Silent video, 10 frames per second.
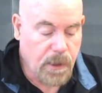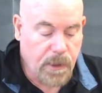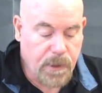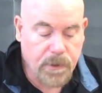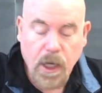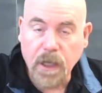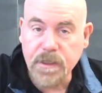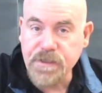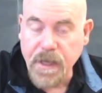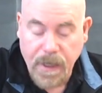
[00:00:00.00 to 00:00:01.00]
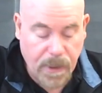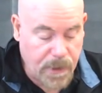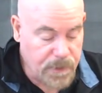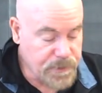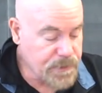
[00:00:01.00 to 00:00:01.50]
He'd got his
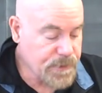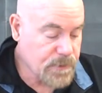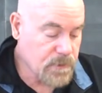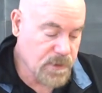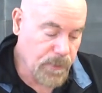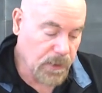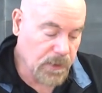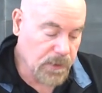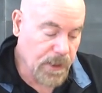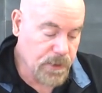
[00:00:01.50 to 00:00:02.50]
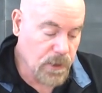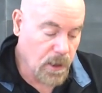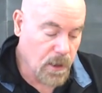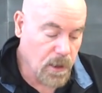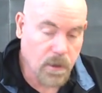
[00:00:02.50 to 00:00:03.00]
hands, smelling like
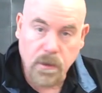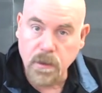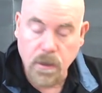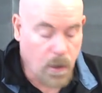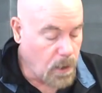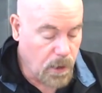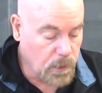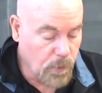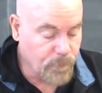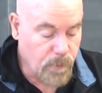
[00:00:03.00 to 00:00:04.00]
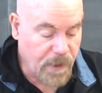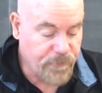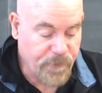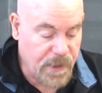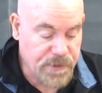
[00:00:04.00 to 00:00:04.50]
tar, all over my
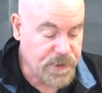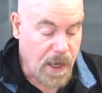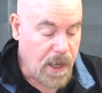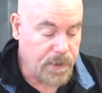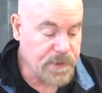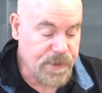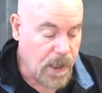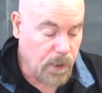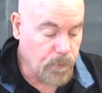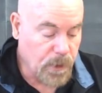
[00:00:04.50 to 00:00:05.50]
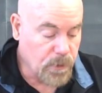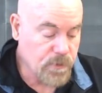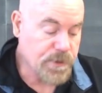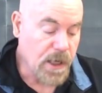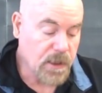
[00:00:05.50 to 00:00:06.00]
face, and his
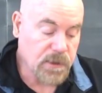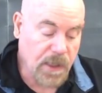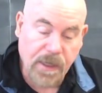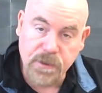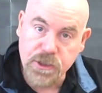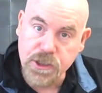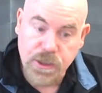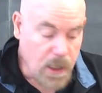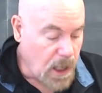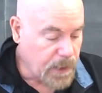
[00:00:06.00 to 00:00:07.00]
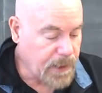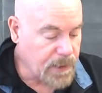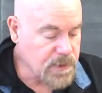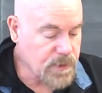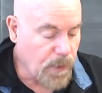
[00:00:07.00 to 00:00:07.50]
elbows clenched
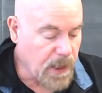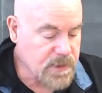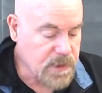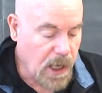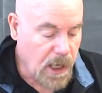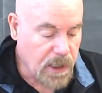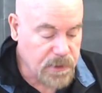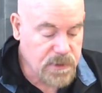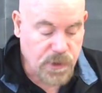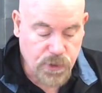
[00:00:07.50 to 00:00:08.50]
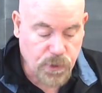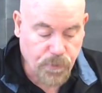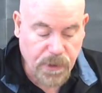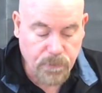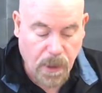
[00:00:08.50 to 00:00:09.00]
against my sides to
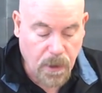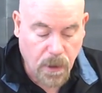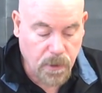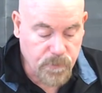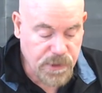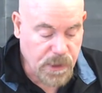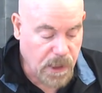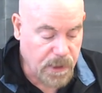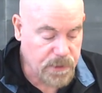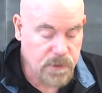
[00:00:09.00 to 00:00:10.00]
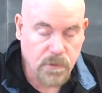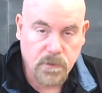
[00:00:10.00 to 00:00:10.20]
pin my arms tight.